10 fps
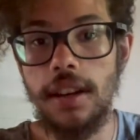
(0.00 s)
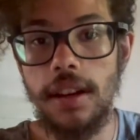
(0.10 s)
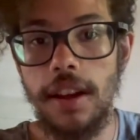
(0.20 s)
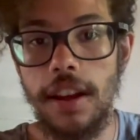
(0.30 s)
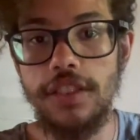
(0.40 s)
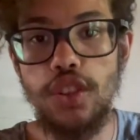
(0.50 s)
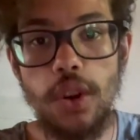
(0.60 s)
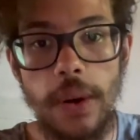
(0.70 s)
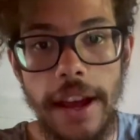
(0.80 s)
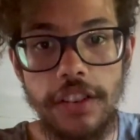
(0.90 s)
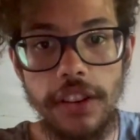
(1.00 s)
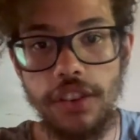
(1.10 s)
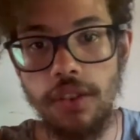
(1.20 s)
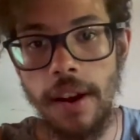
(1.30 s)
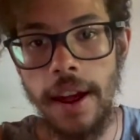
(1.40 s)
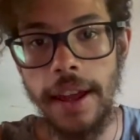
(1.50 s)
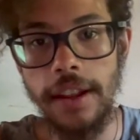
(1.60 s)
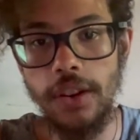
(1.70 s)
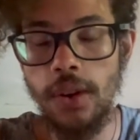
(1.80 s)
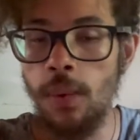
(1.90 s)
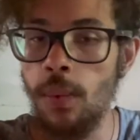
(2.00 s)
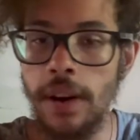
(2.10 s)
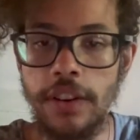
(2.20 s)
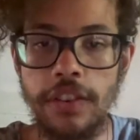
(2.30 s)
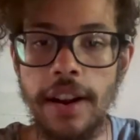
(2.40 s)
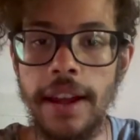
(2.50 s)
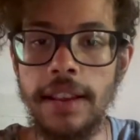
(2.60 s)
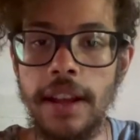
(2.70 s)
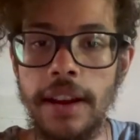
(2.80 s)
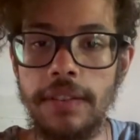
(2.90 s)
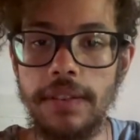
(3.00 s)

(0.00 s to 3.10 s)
Because you don't actually try. You don't want to try in life.